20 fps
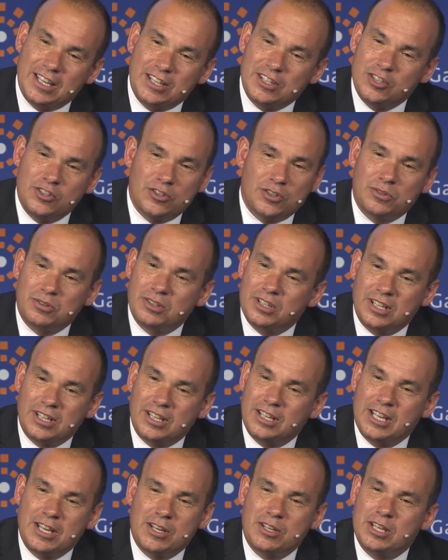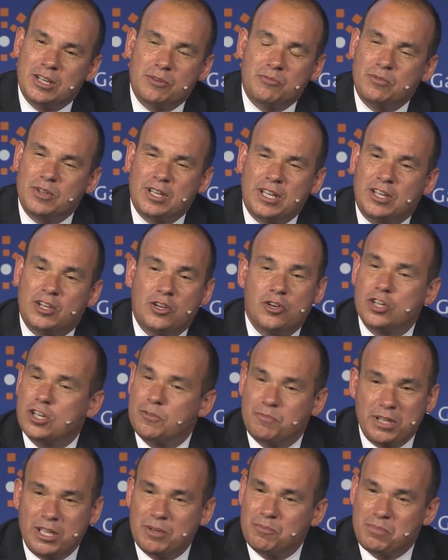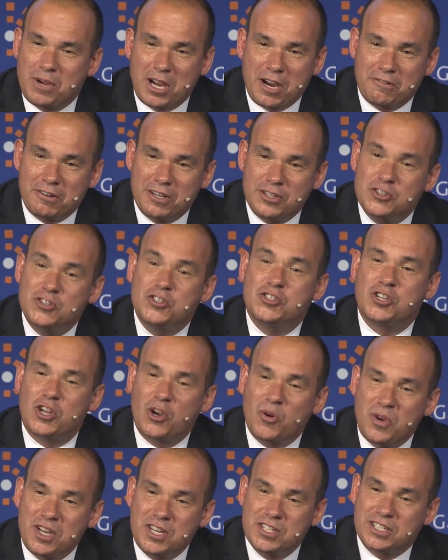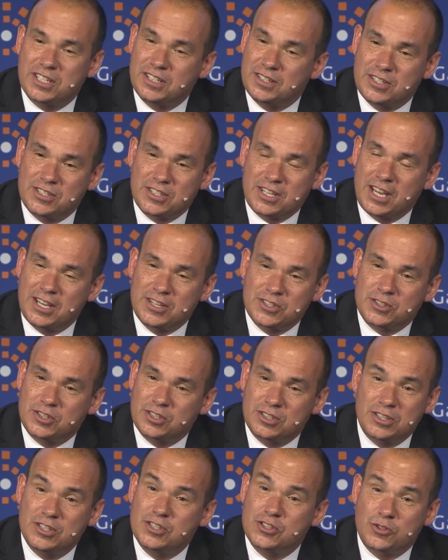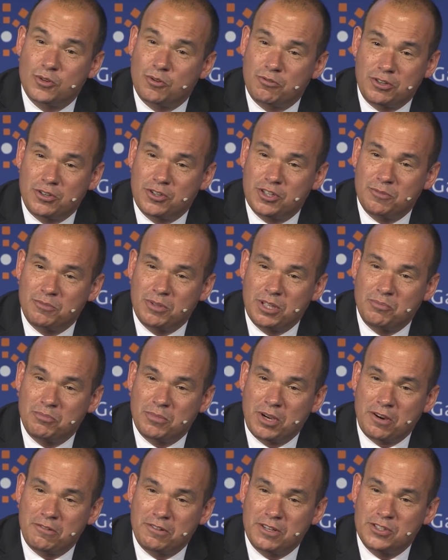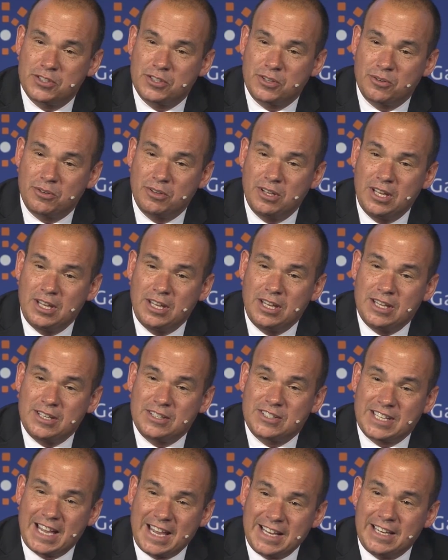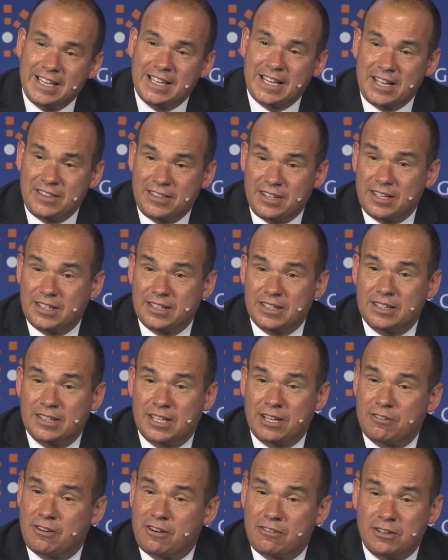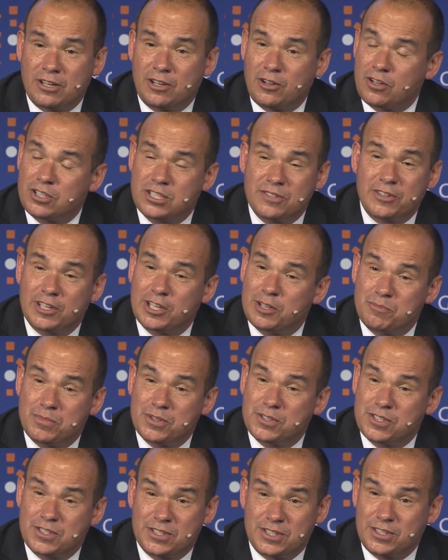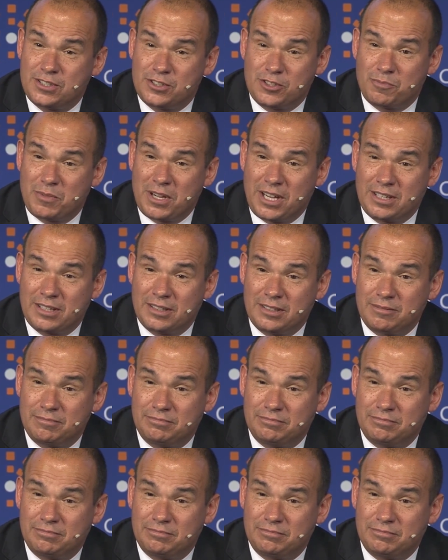You know, it could have been buried so easily. This story could have been buried. So, sadly, I think there are a lot of Olympuses in Japan.